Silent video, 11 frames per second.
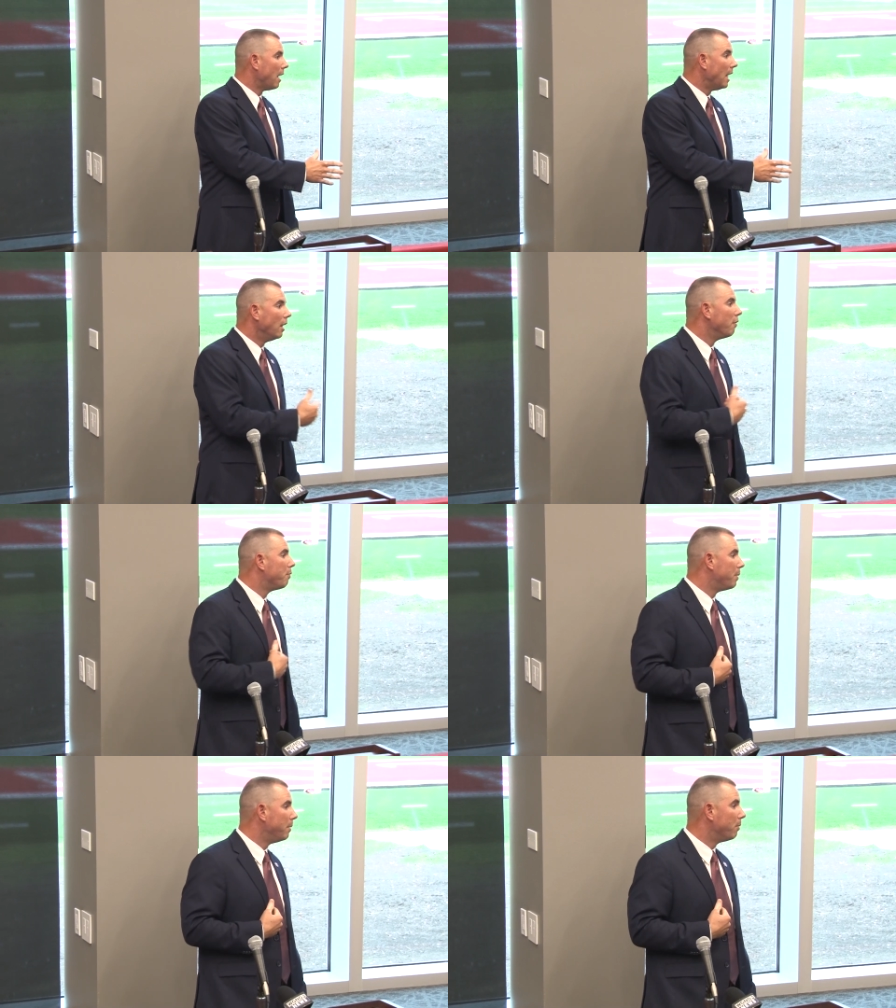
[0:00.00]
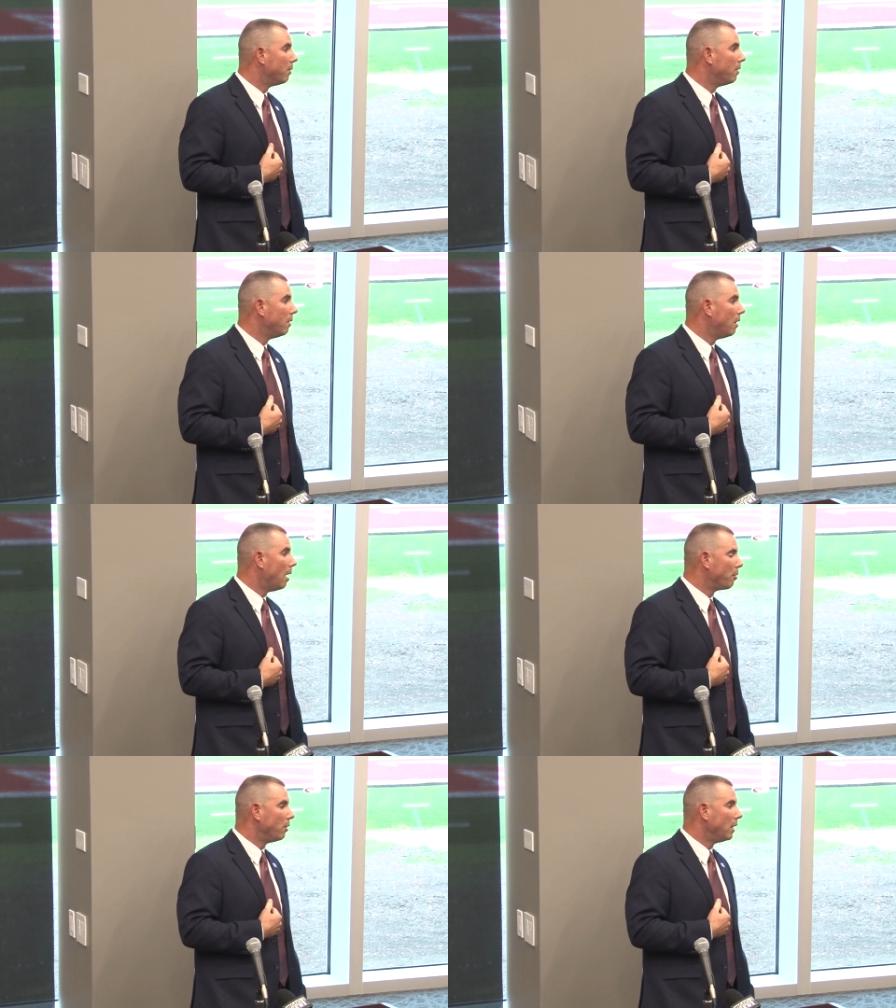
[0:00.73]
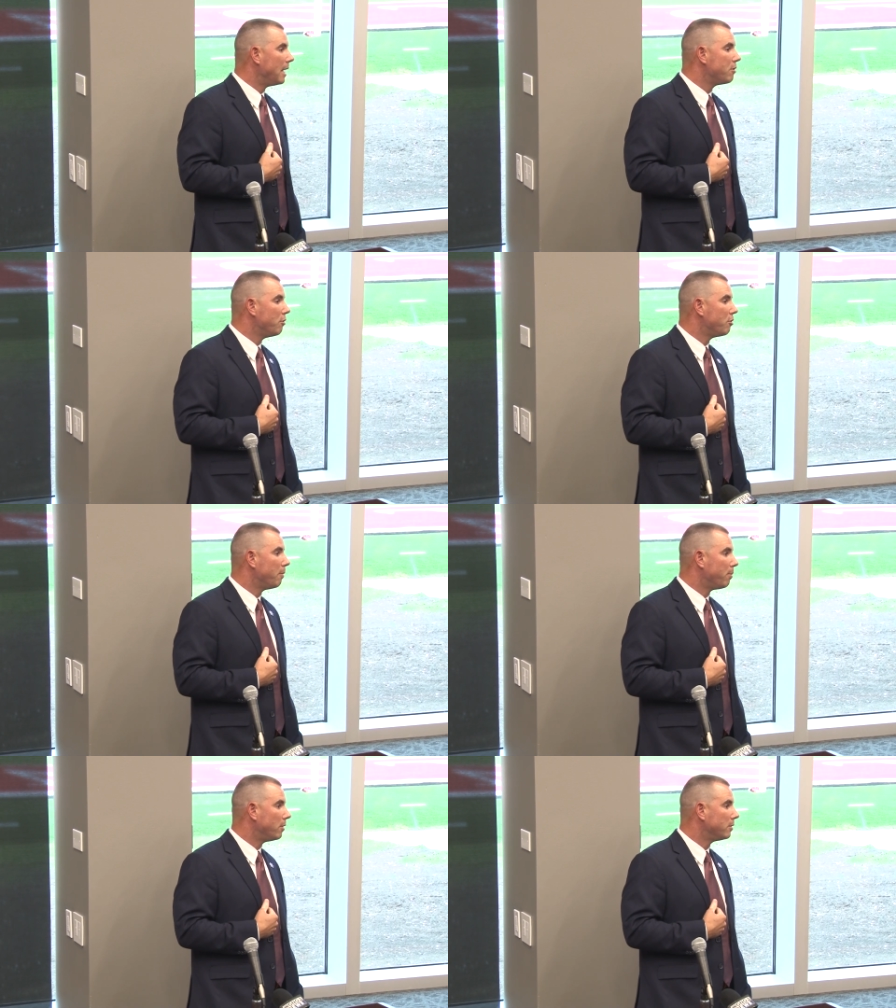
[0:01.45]
I love people. I'm a
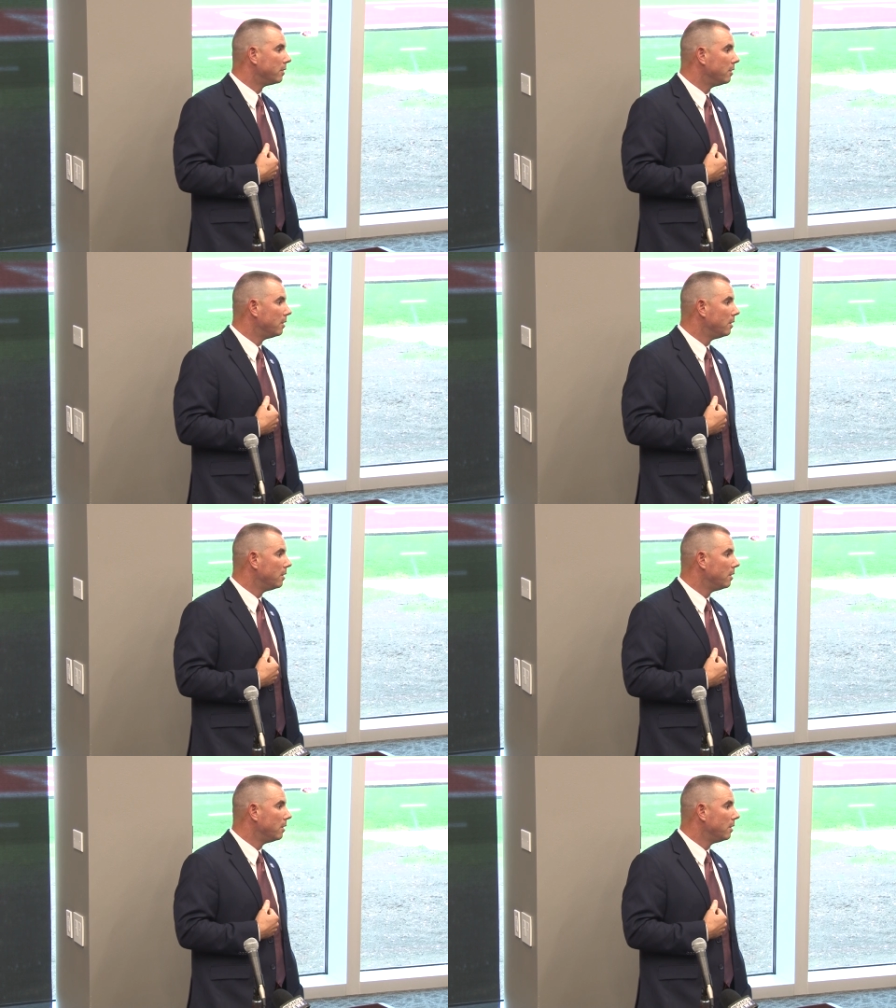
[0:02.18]
relationship person.